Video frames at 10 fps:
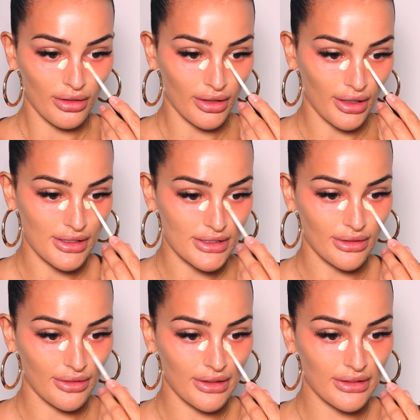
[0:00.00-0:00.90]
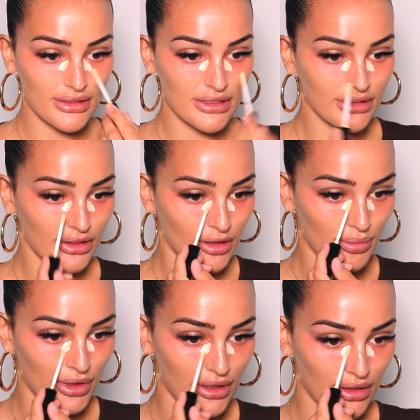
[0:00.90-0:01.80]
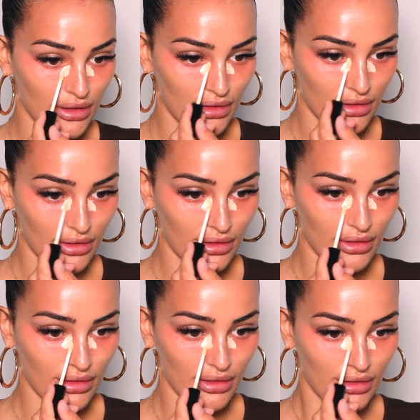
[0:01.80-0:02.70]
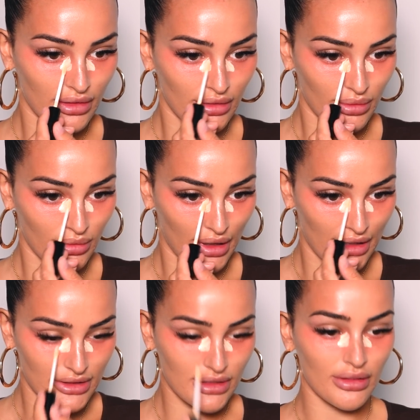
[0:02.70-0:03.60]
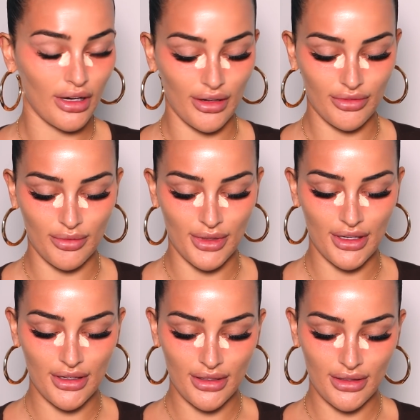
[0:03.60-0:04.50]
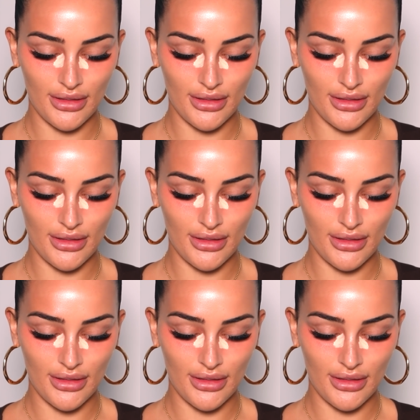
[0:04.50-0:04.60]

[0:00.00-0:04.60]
Okay, so I think this is going to be way too light for me.